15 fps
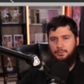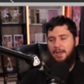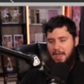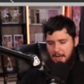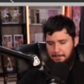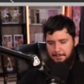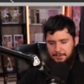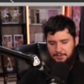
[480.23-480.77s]

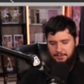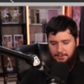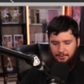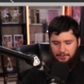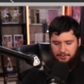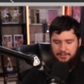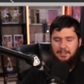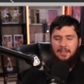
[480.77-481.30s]

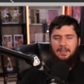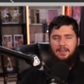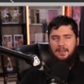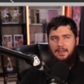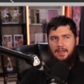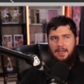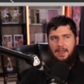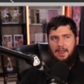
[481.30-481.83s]
episodes.
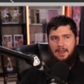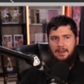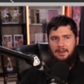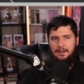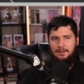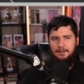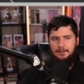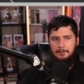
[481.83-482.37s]

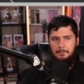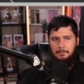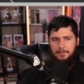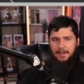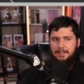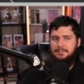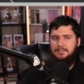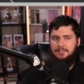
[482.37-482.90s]
And
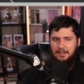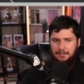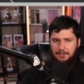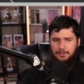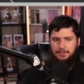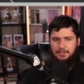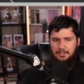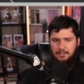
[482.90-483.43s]
that's another
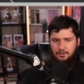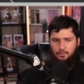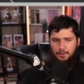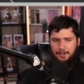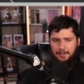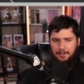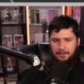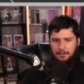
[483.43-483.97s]
thing
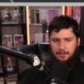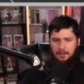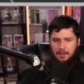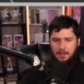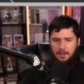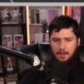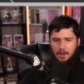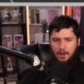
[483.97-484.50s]
where
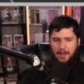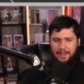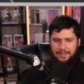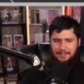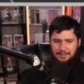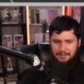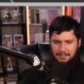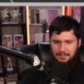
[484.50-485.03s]
I
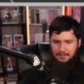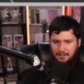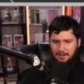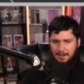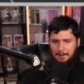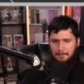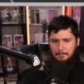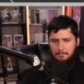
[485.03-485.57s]
think
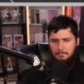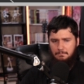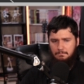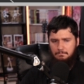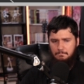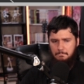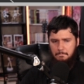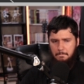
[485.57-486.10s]

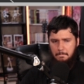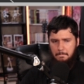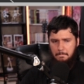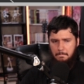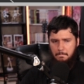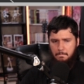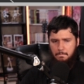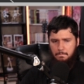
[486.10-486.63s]
I'm
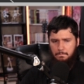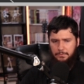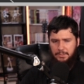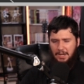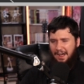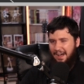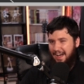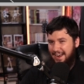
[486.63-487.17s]

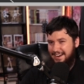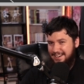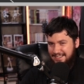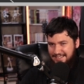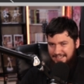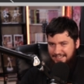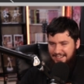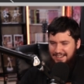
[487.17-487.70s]

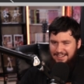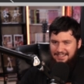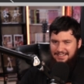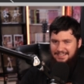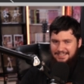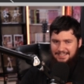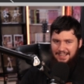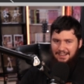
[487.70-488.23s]
kind of getting
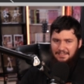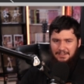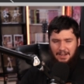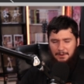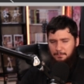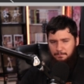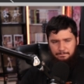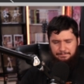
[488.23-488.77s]
it down.
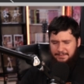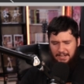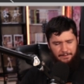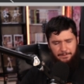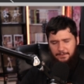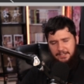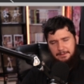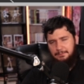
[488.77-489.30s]
I
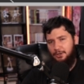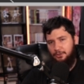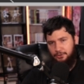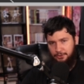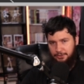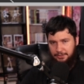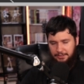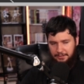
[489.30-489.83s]
definitely am not
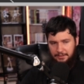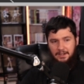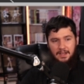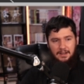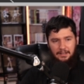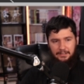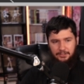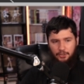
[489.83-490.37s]
good at it.
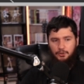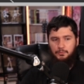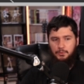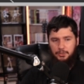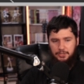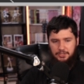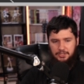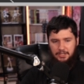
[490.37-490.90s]
Like, go
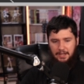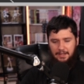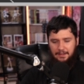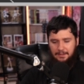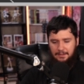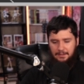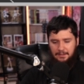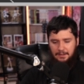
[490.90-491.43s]
watch
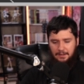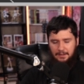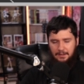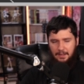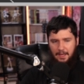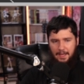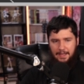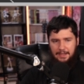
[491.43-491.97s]
a
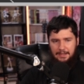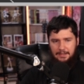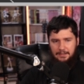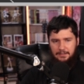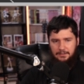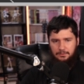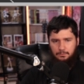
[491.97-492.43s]
a